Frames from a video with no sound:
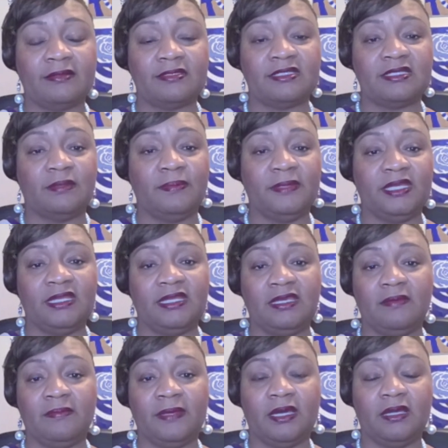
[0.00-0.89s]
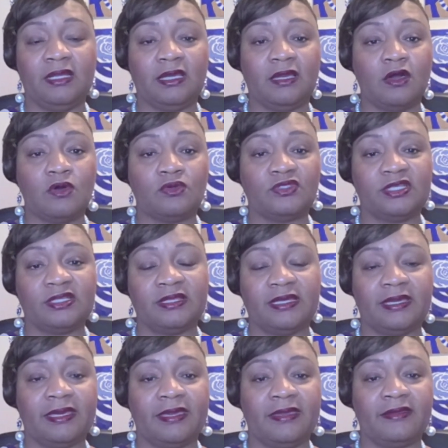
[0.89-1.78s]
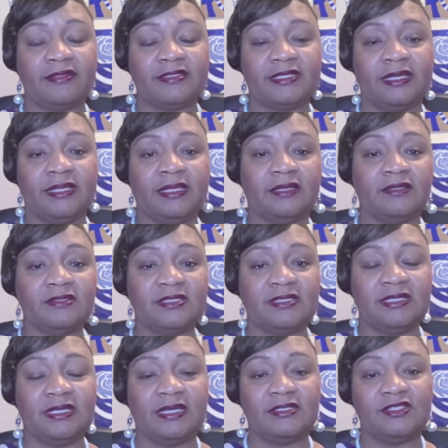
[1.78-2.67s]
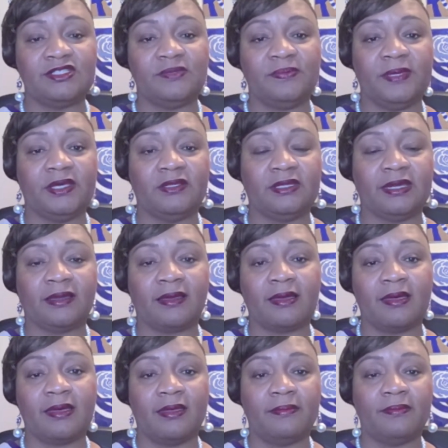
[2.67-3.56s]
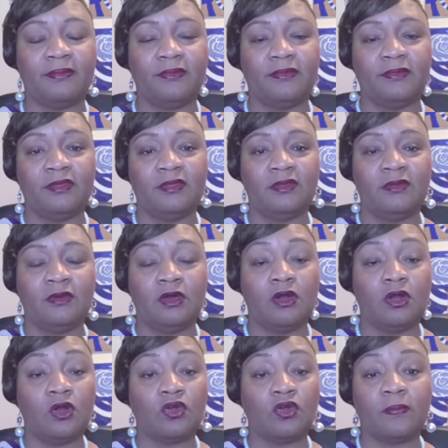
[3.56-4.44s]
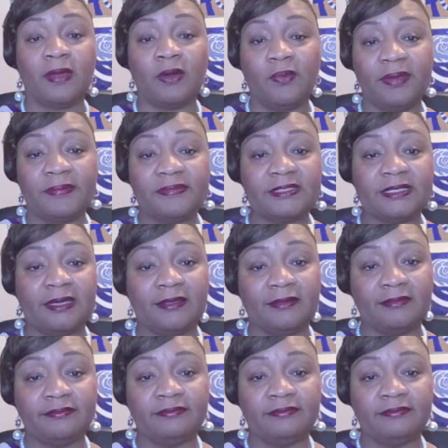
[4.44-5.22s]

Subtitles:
Send me an email at coachingthatcaresllc@gmail.com or go to my website,